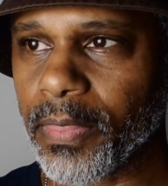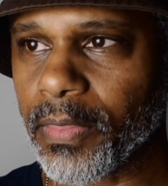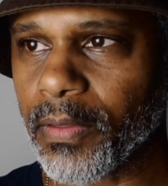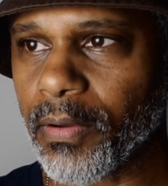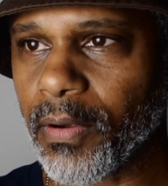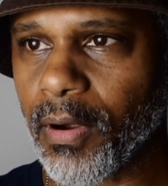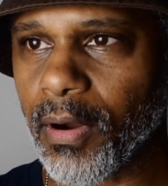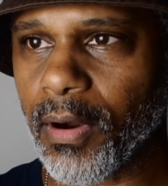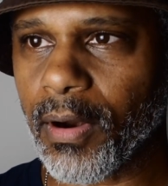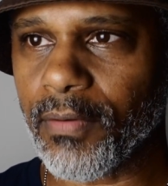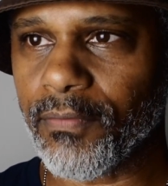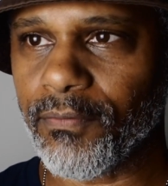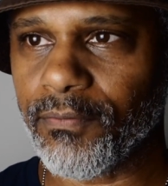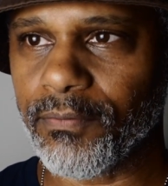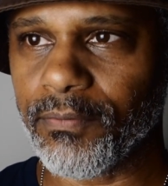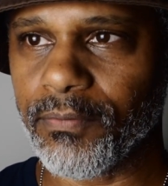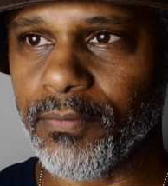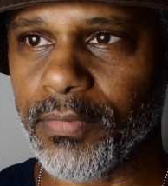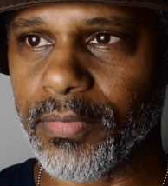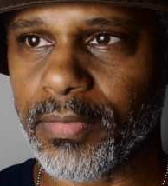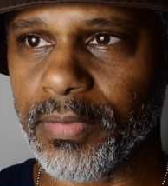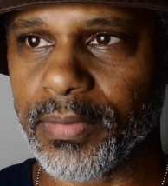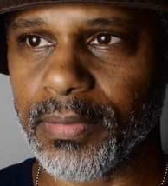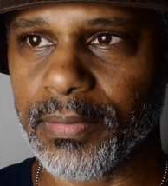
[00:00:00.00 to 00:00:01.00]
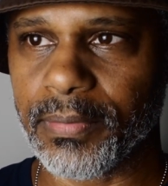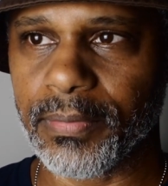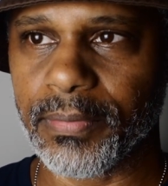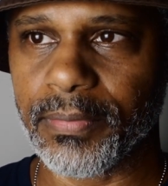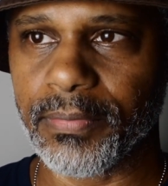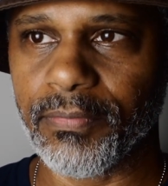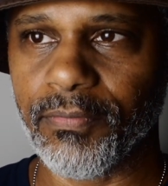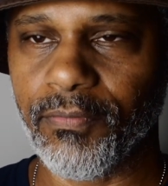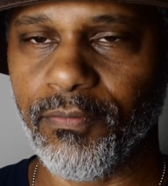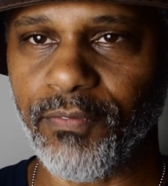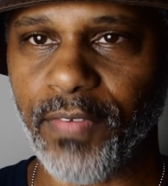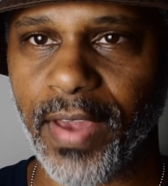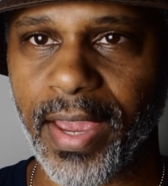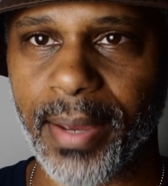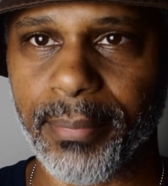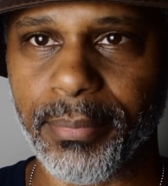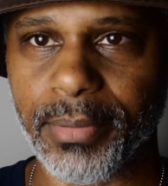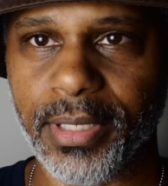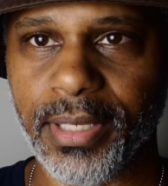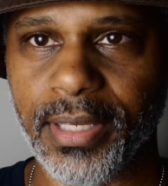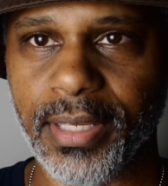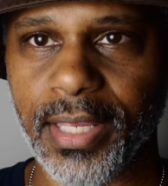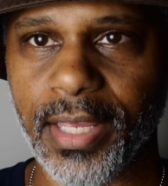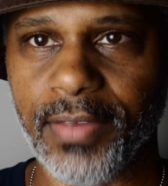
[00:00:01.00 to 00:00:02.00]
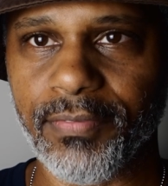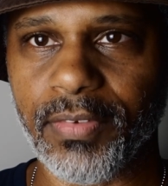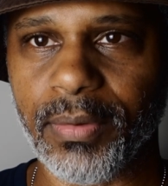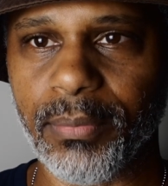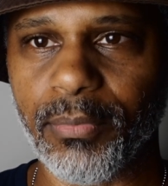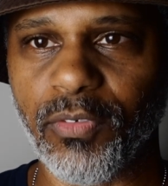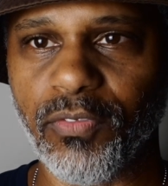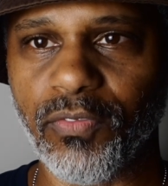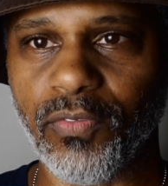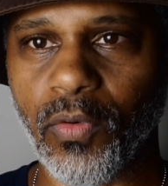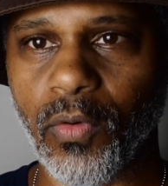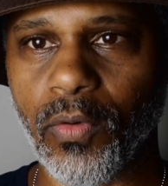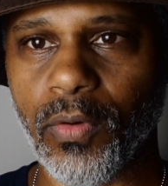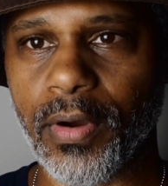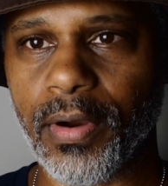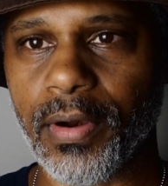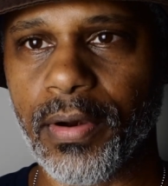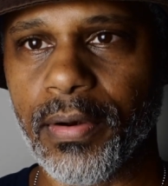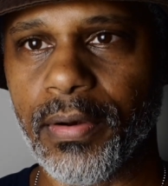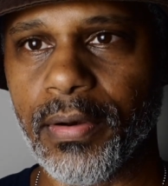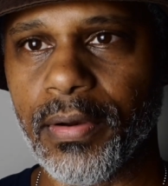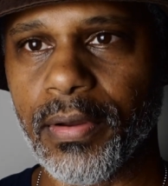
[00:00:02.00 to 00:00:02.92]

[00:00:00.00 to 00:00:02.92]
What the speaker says: our family, even before